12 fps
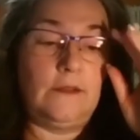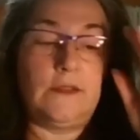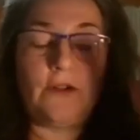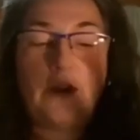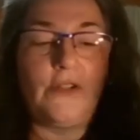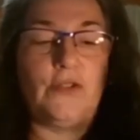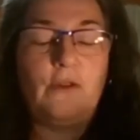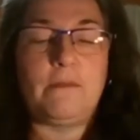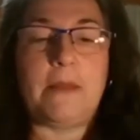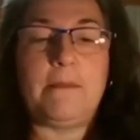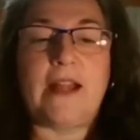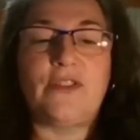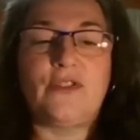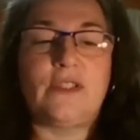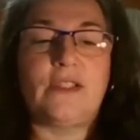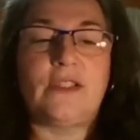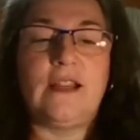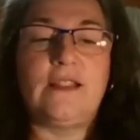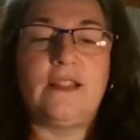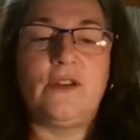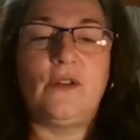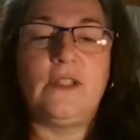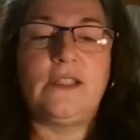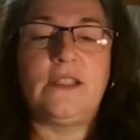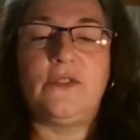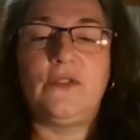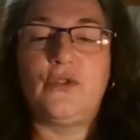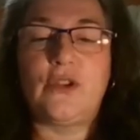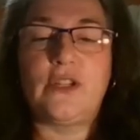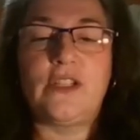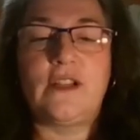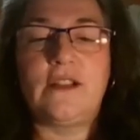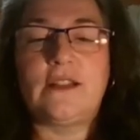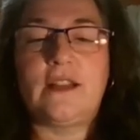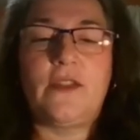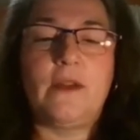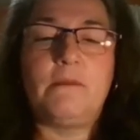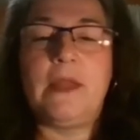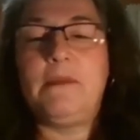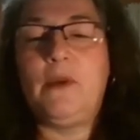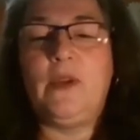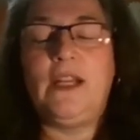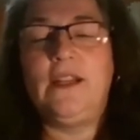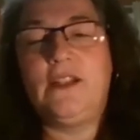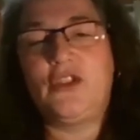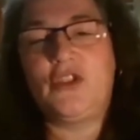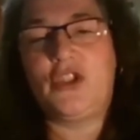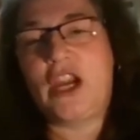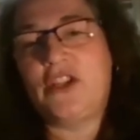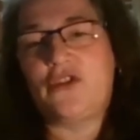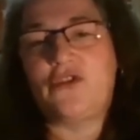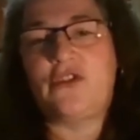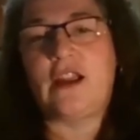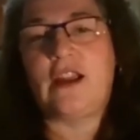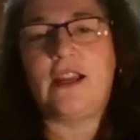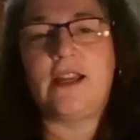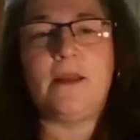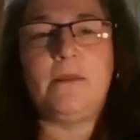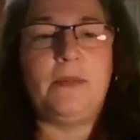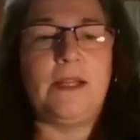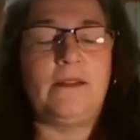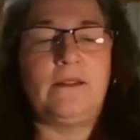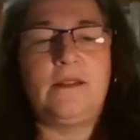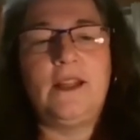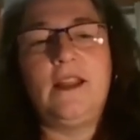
started doing my bachelor's of science in holistic nutrition because I thought maybe we needed to change our diet up, and